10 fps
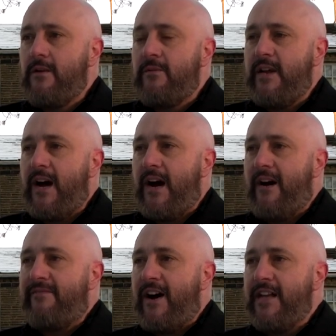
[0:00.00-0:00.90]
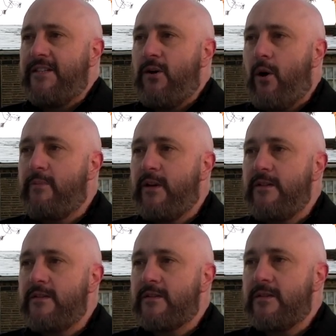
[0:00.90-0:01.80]
We have Andy
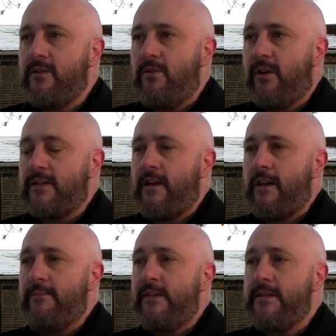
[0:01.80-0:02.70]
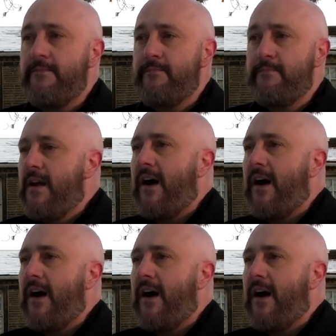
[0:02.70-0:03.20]
Hopkins, who is another medium.